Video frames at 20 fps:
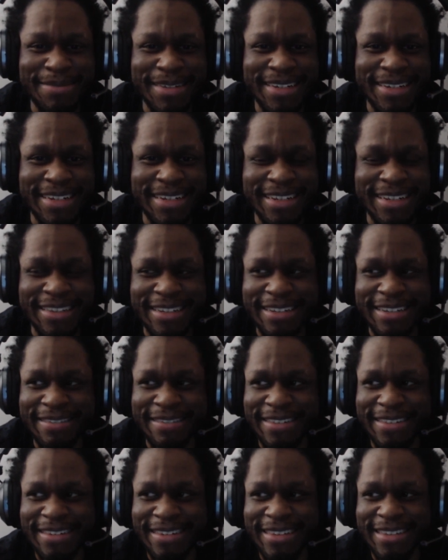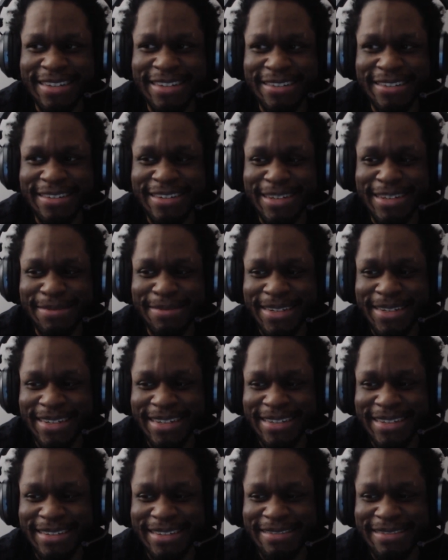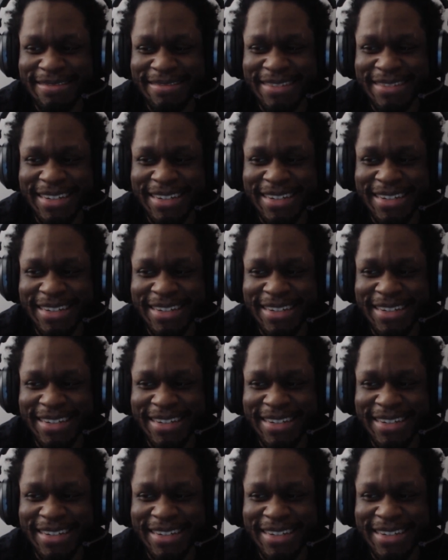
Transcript: but I can't think of their username right now.